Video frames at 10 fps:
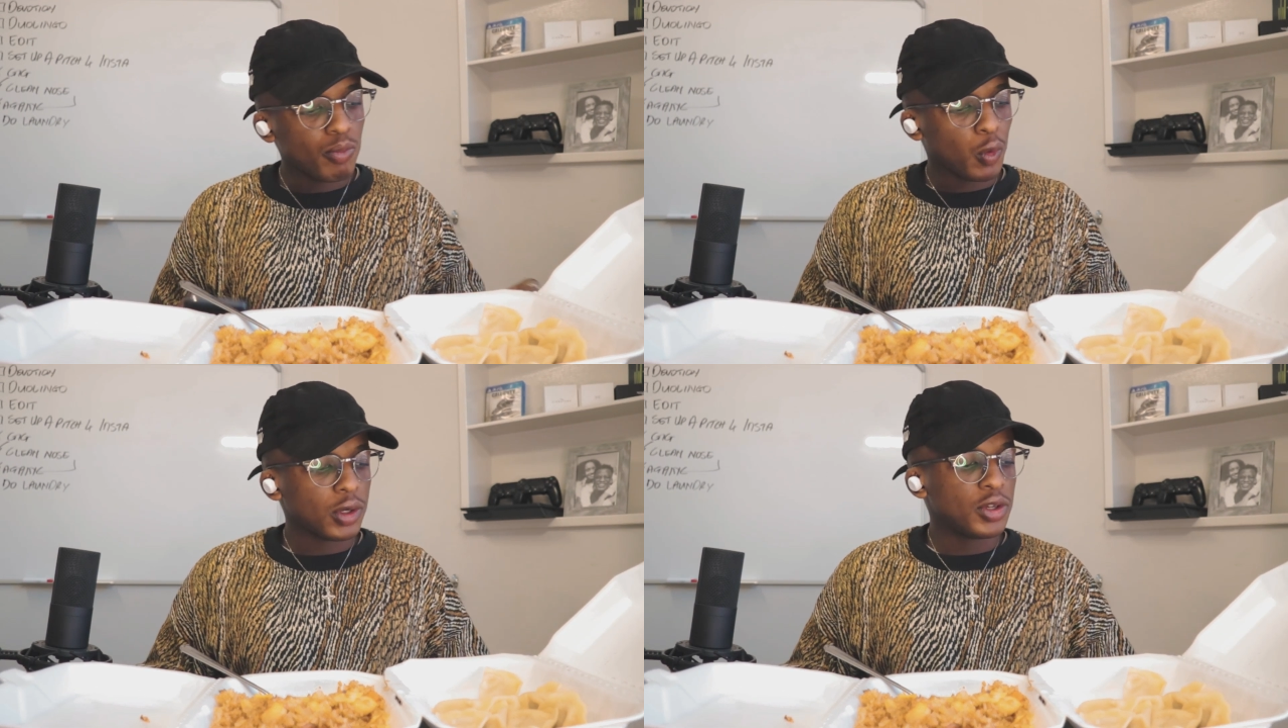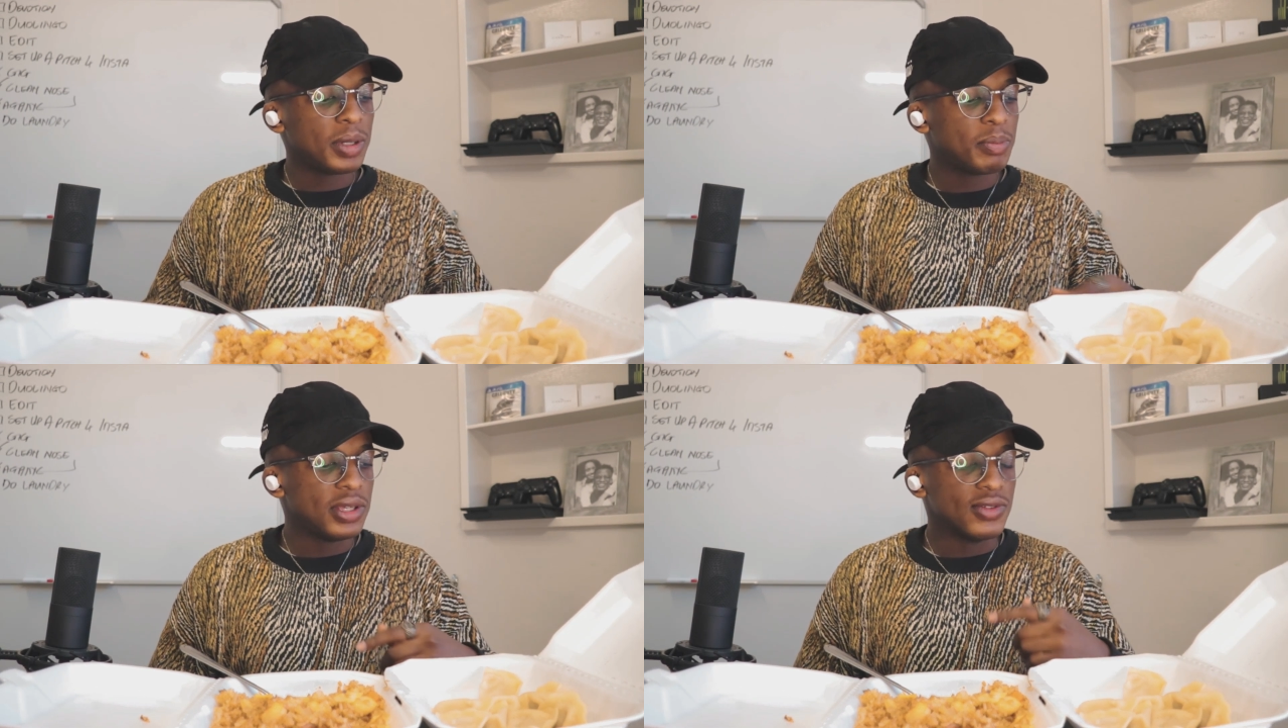What are
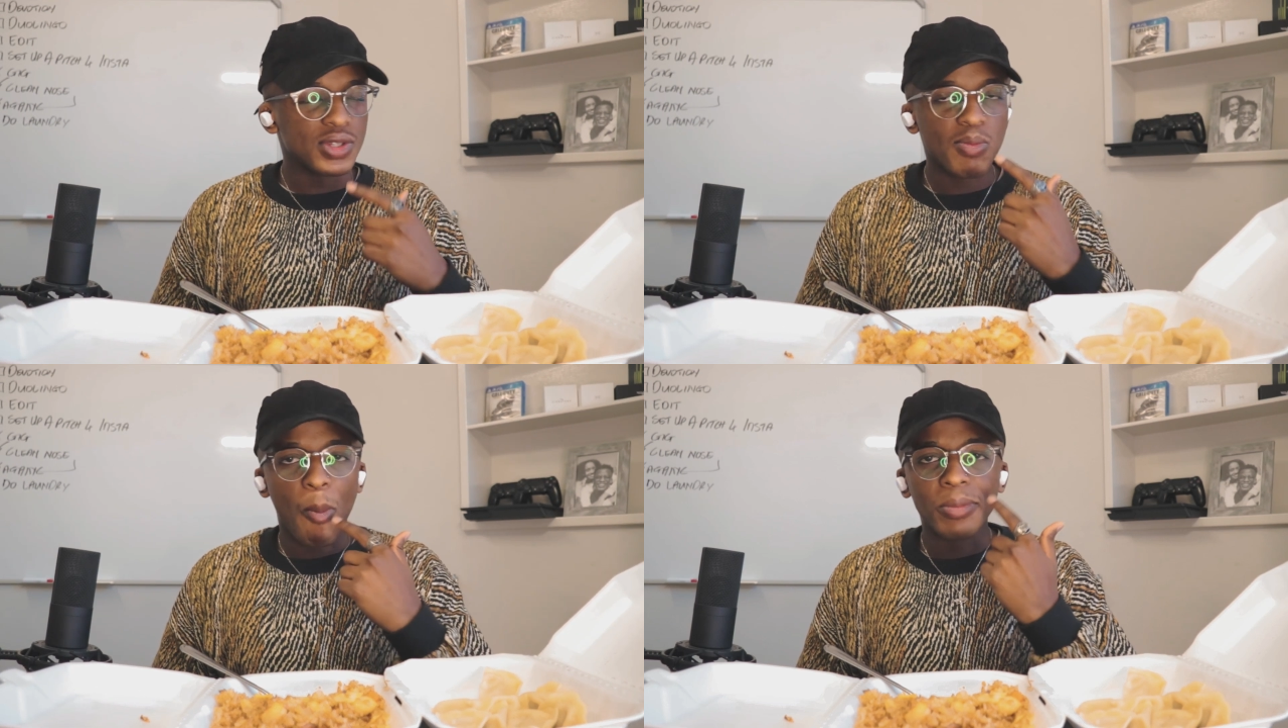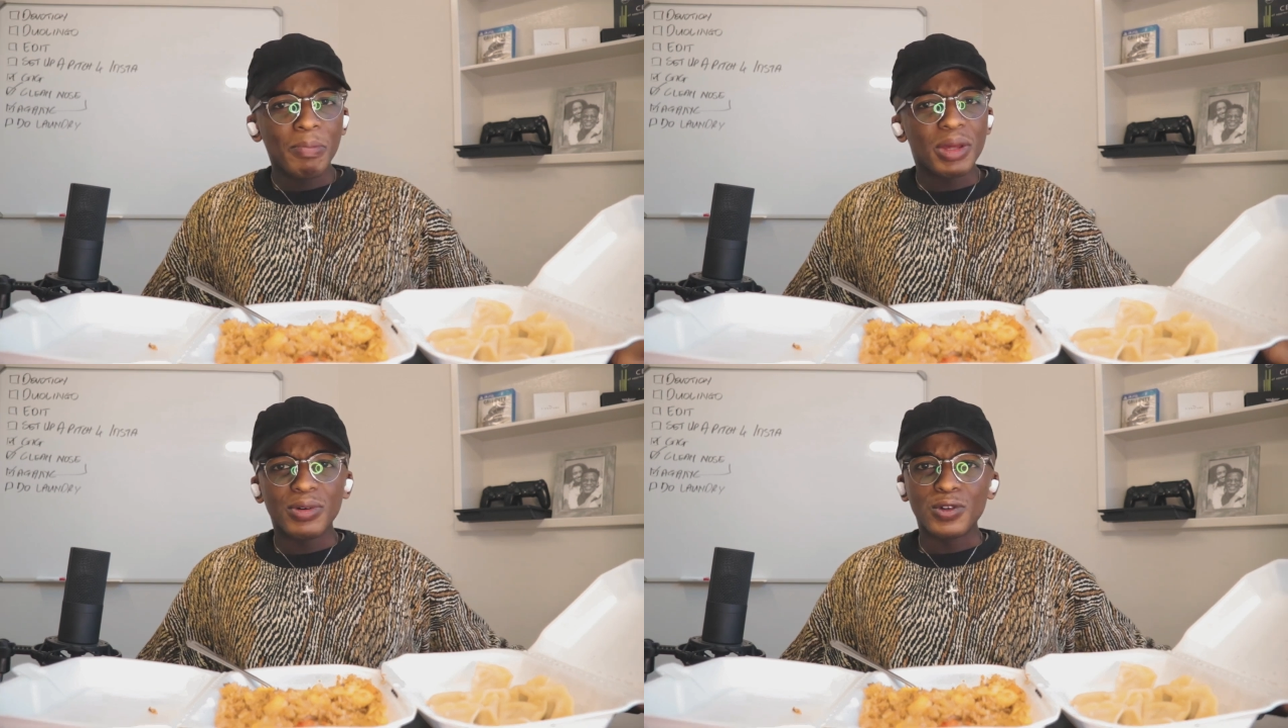your pet peeves?
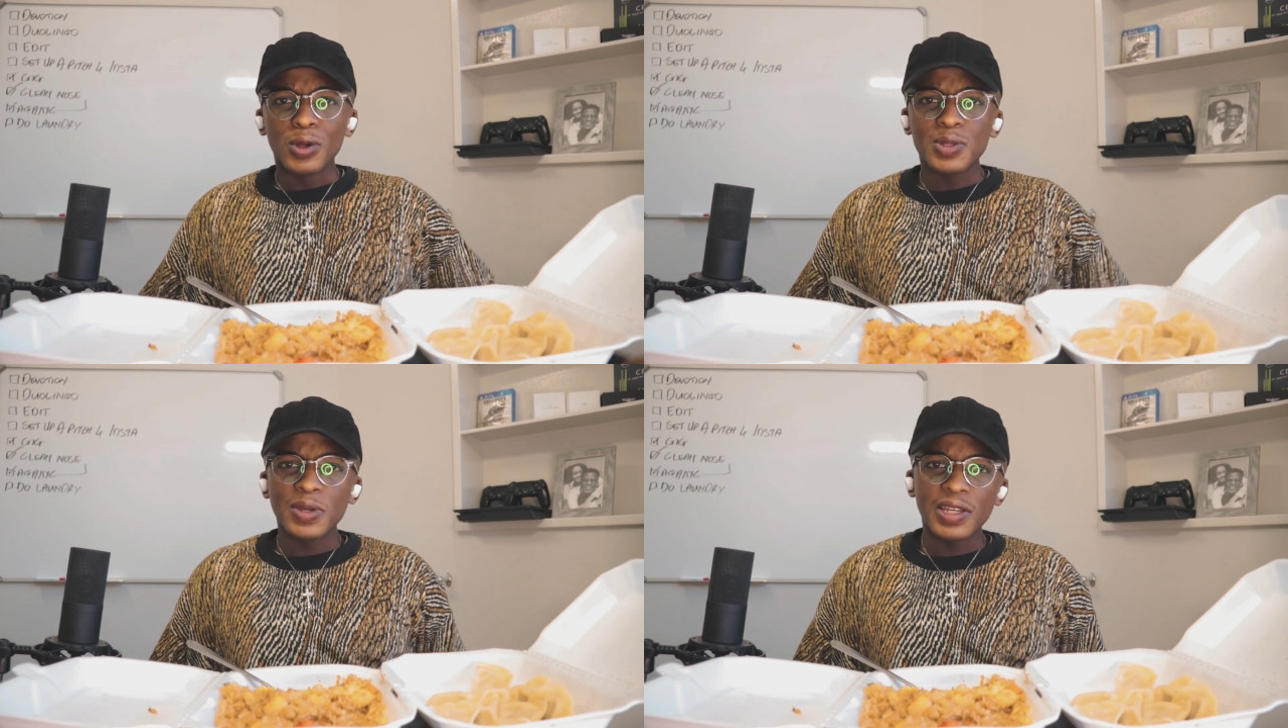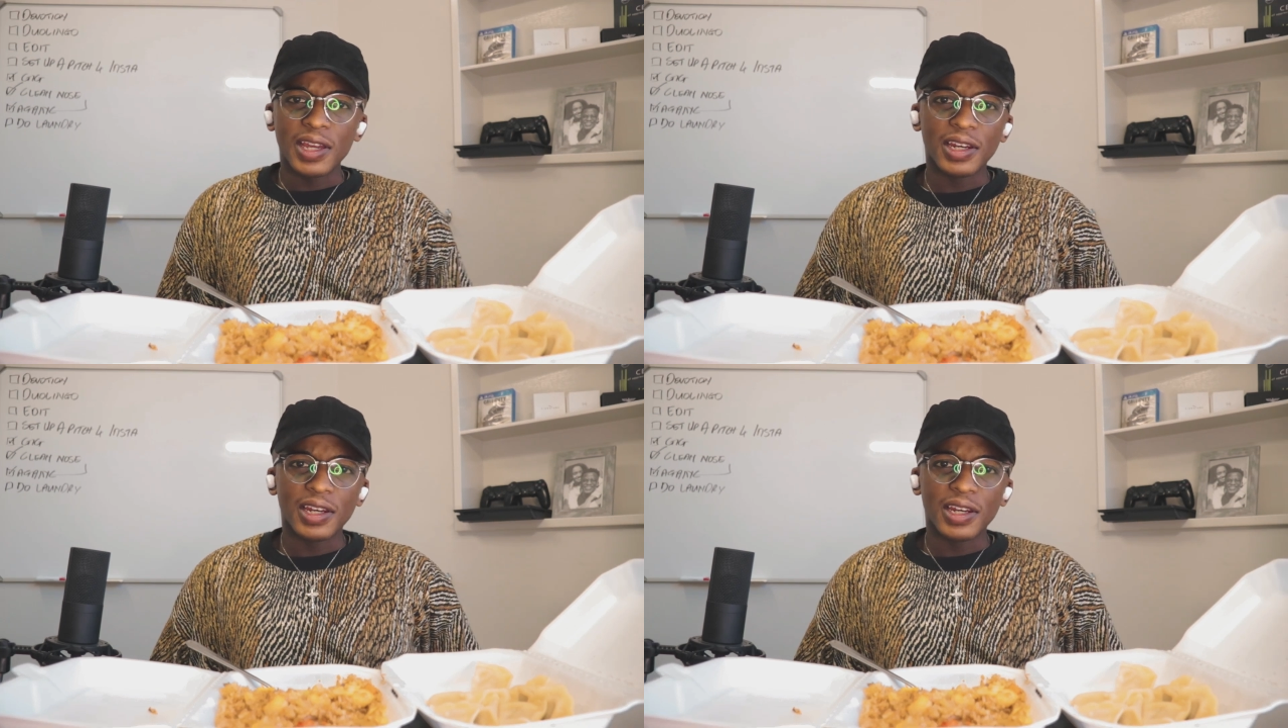People who don't speak